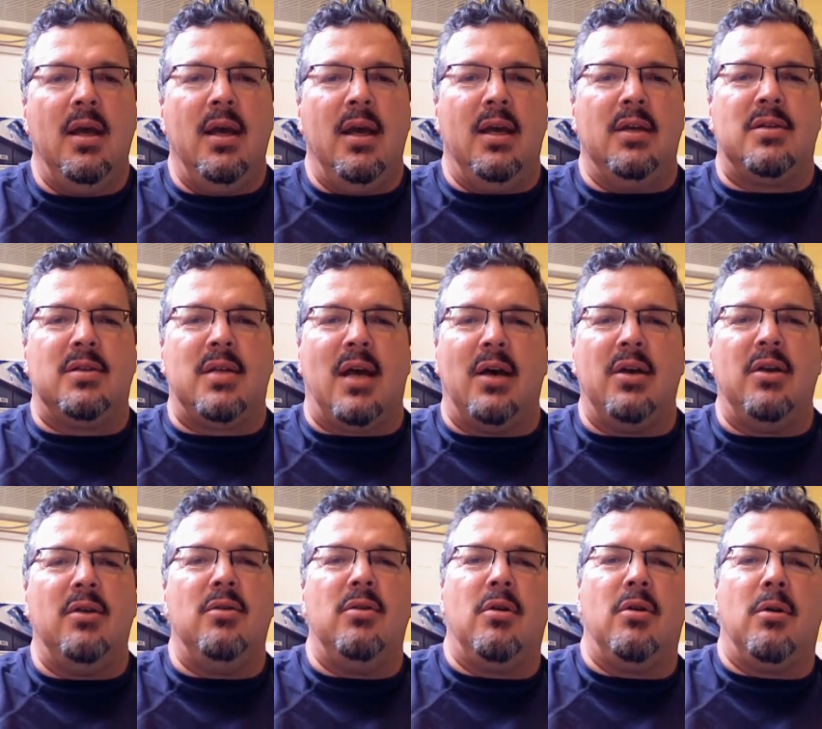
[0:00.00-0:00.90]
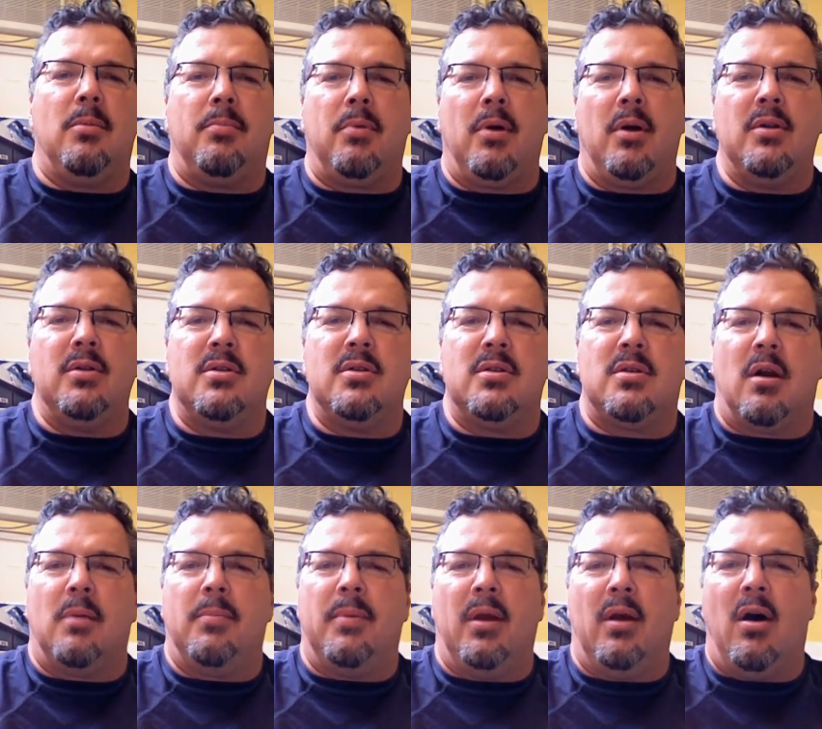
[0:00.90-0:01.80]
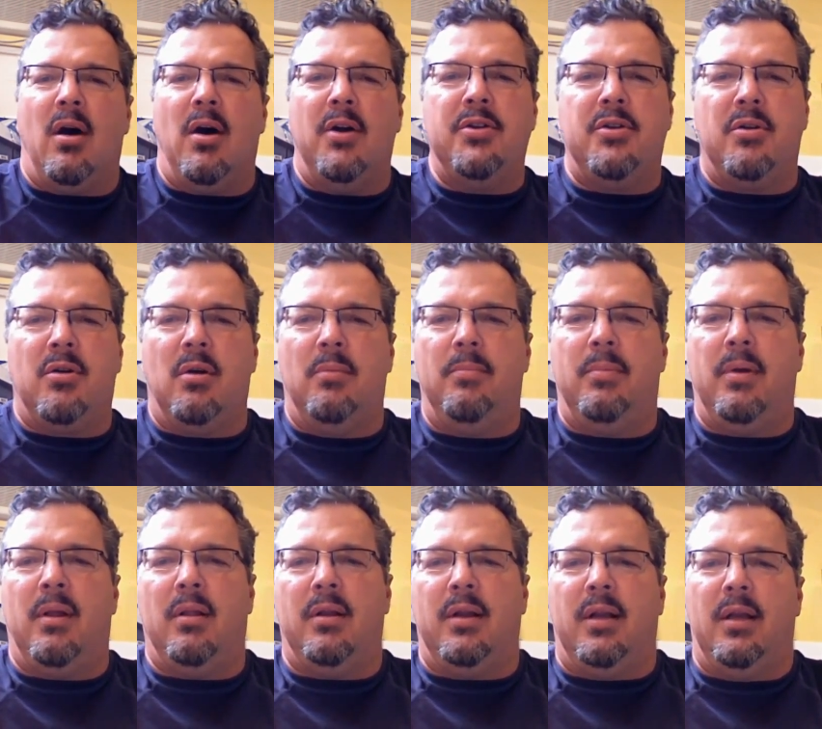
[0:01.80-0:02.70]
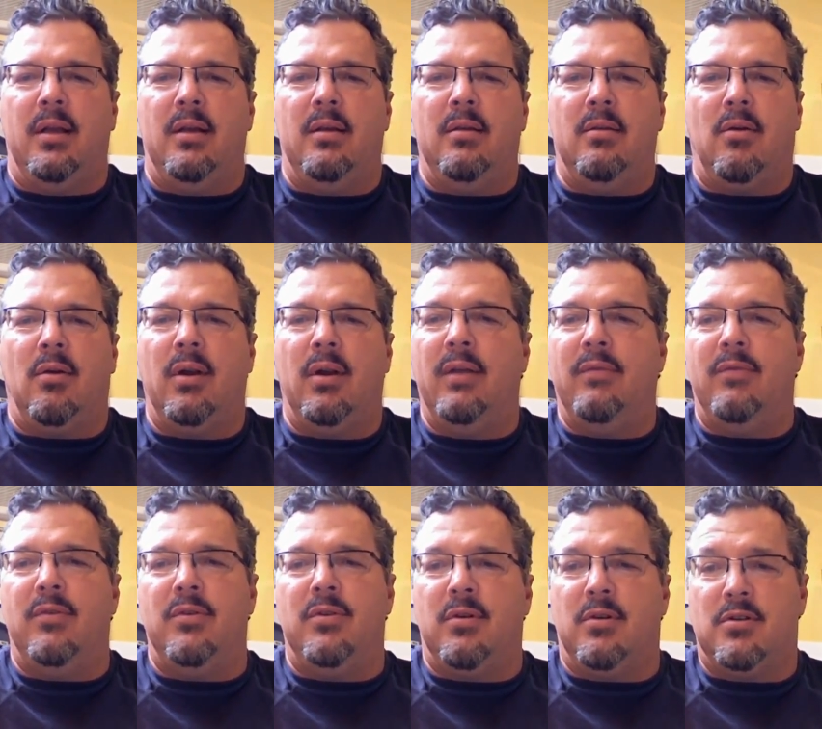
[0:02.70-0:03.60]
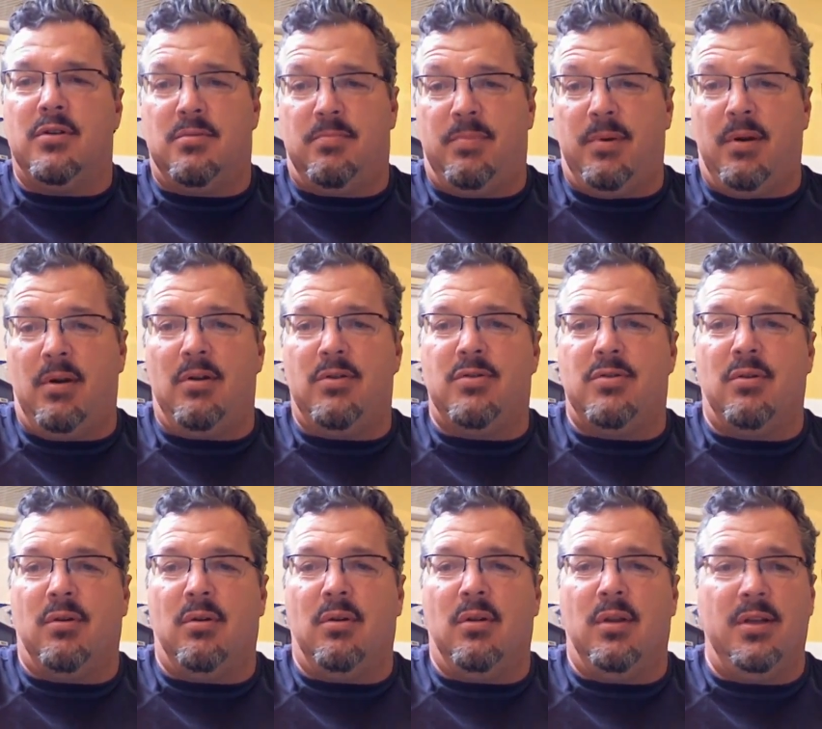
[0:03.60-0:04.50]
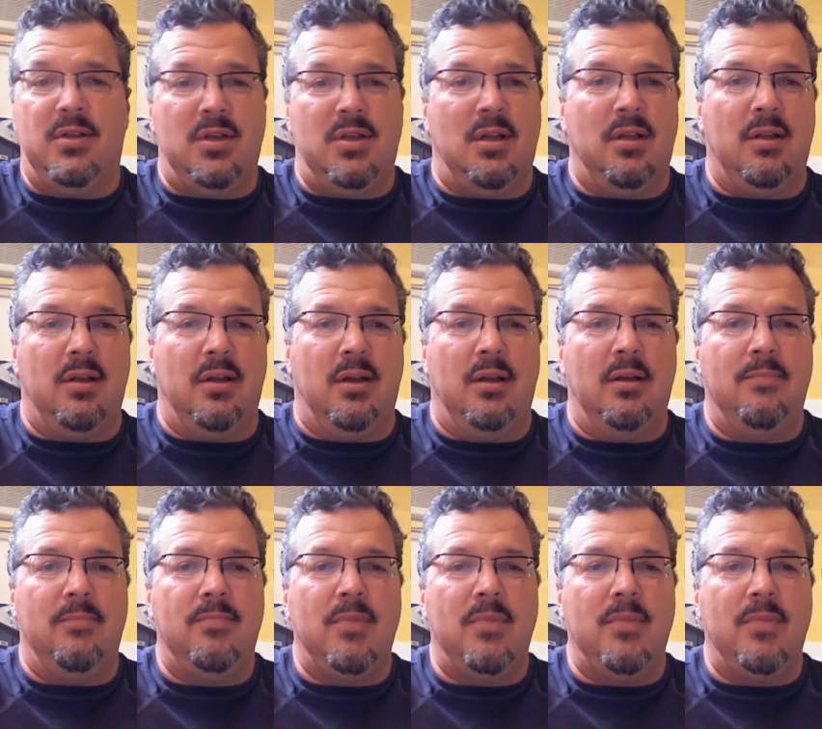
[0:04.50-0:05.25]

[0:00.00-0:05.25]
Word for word: He'll tell you your burdens are beyond your ability or even your spiritual agility.